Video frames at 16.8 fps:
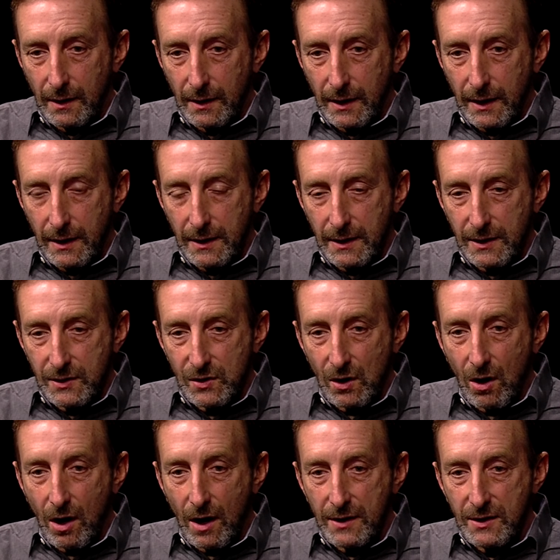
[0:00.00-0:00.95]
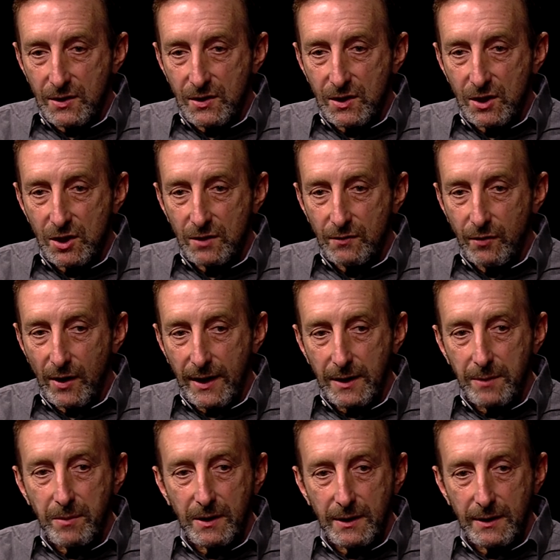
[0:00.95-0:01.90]
and it's a hard decision for
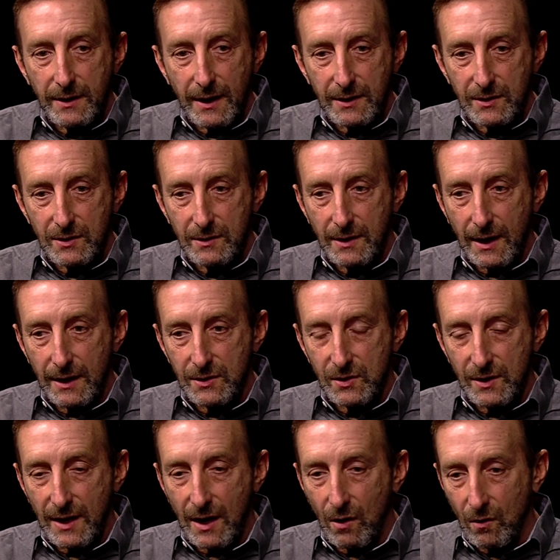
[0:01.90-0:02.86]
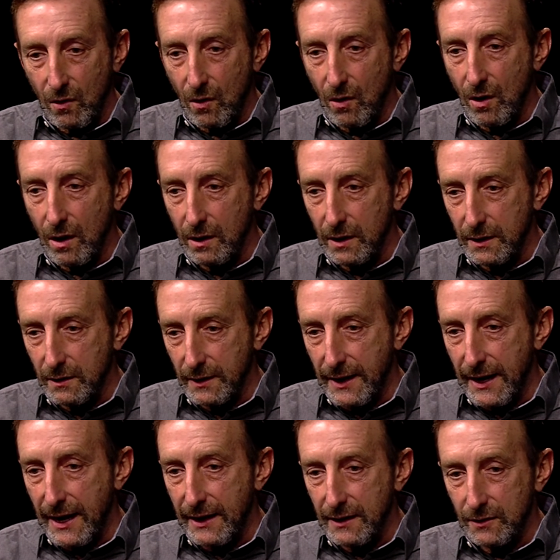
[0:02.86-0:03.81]
anybody that's an alcoholic, an
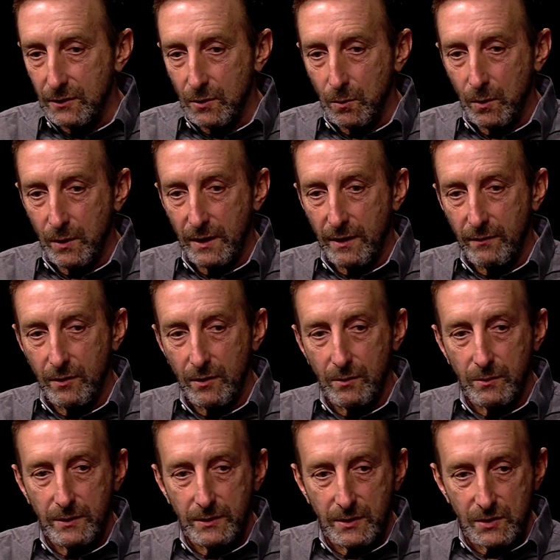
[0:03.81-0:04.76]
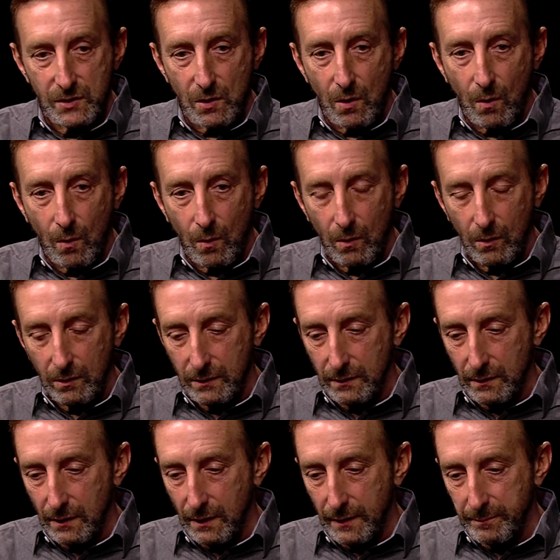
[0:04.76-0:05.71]
addict, or whatever. This
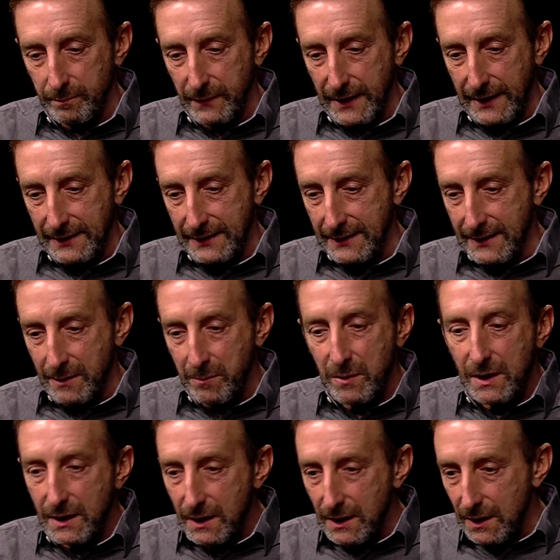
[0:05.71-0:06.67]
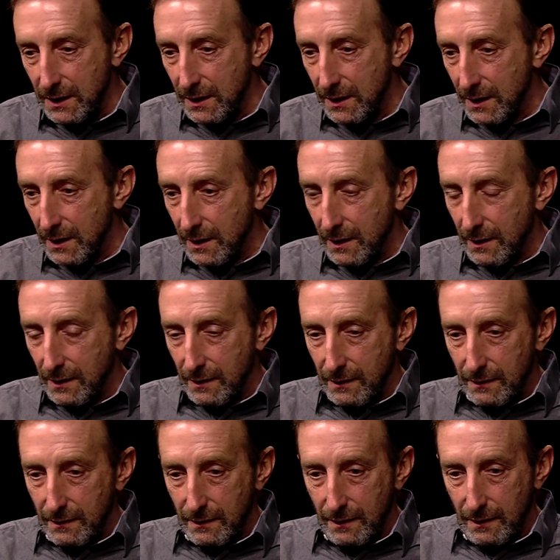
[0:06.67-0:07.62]
whole anonymity,
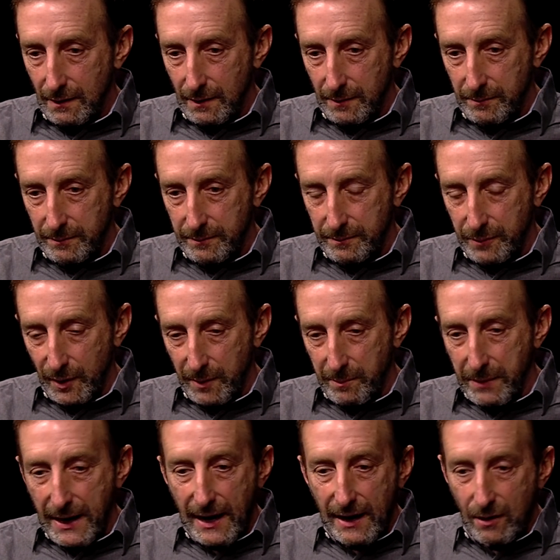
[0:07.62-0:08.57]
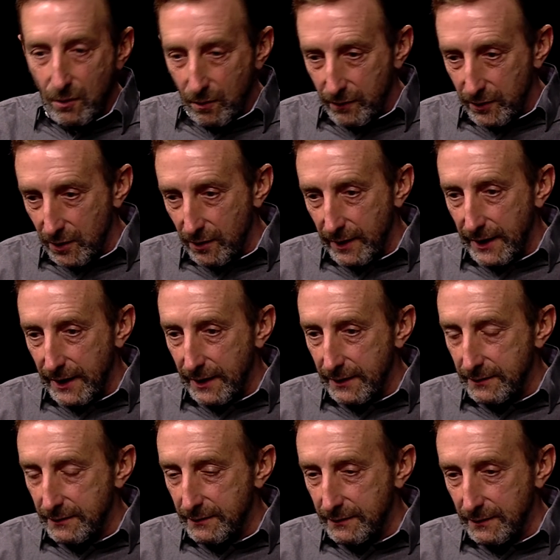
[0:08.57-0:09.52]
put a bag over your
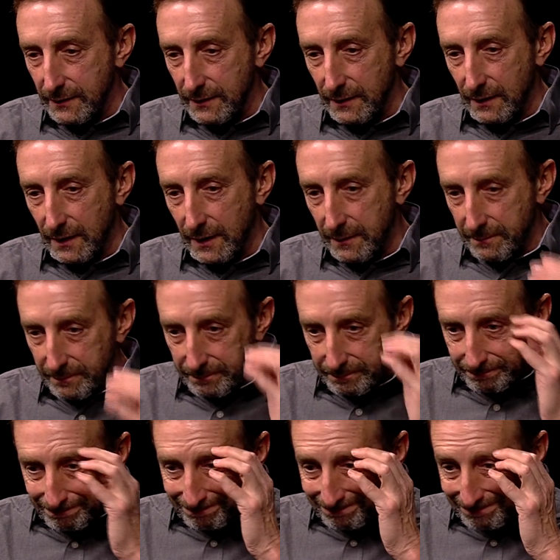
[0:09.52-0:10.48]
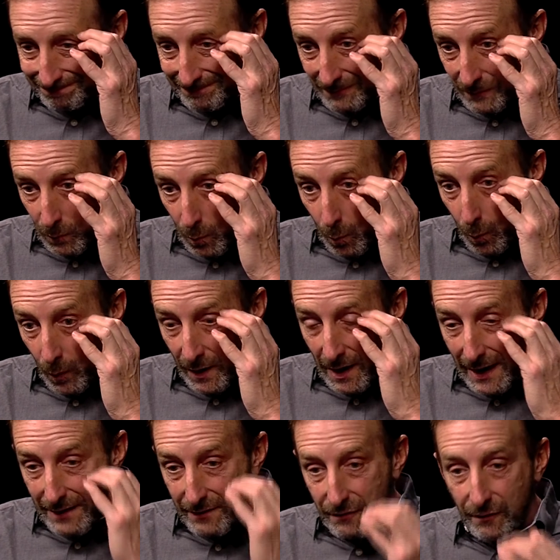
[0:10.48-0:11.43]
head. When
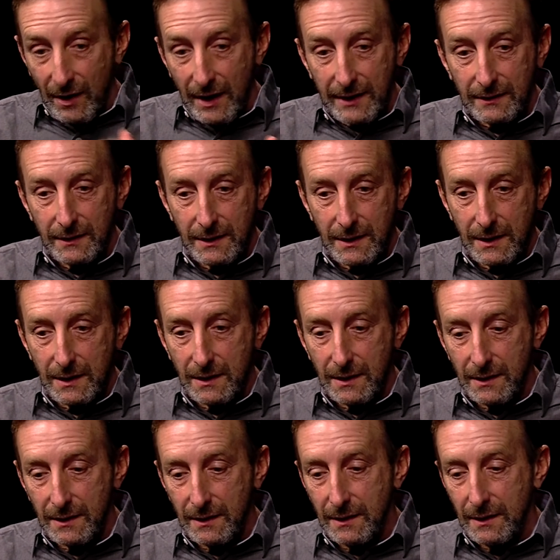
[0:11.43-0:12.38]
I finally,